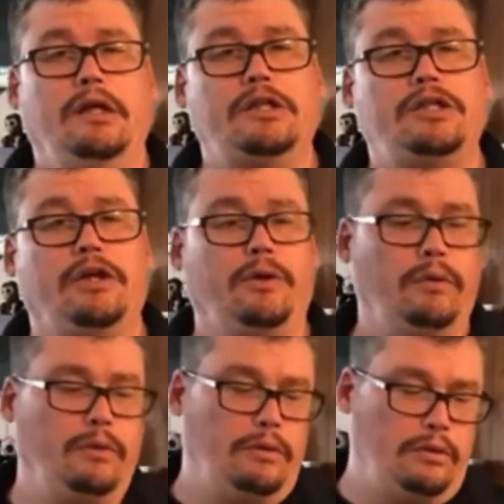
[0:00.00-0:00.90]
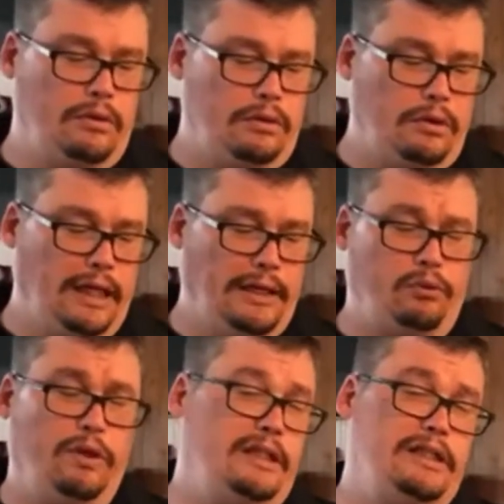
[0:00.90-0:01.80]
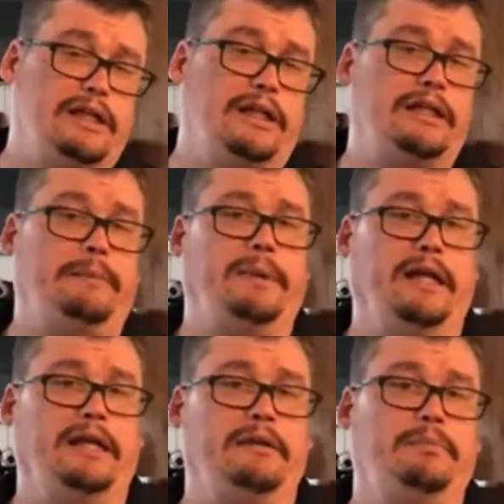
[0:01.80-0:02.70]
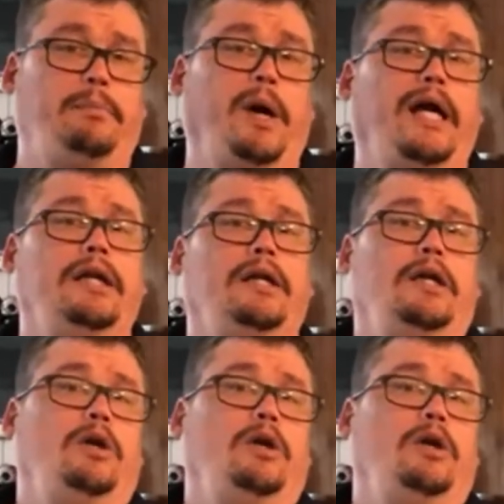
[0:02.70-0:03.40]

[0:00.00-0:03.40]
So it really is going to depend, but